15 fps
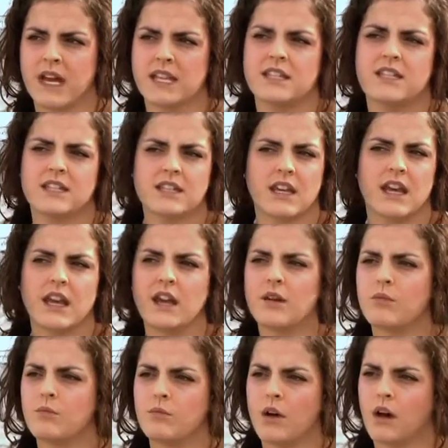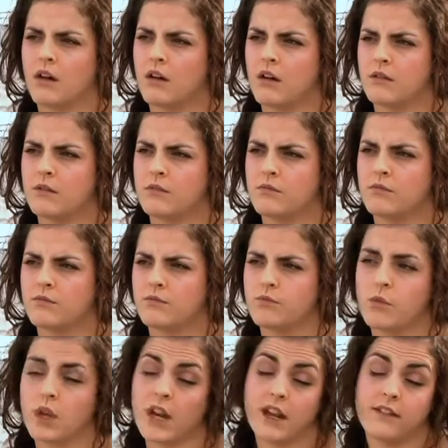And since I am
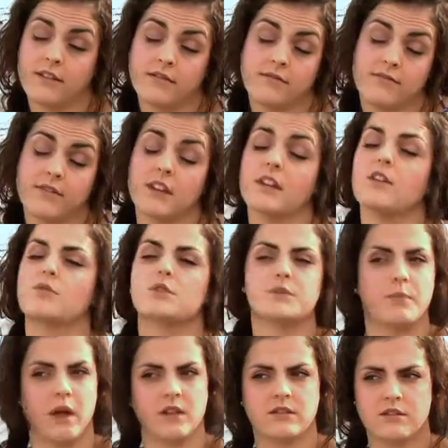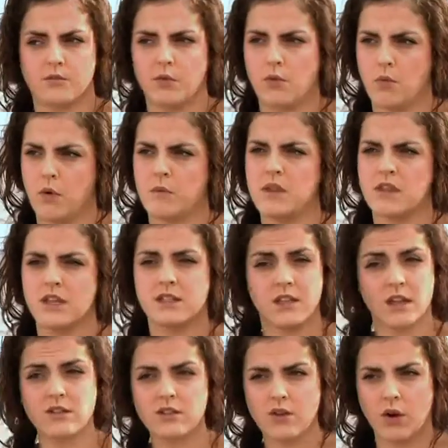what I feel a responsible woman that
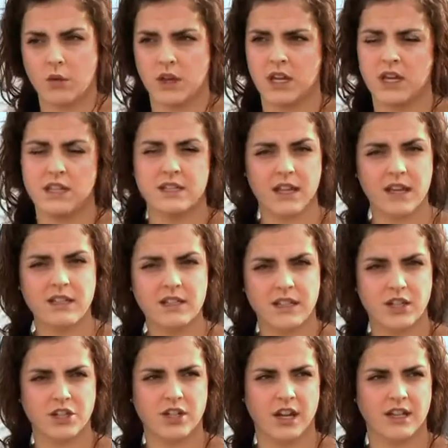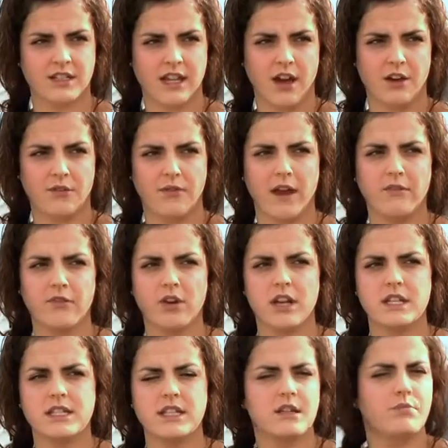does go in and does get checked out if ever
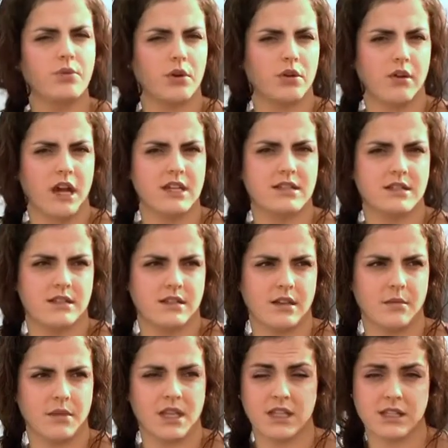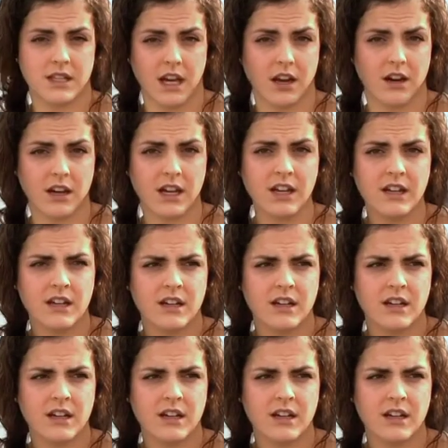it did progress to something scary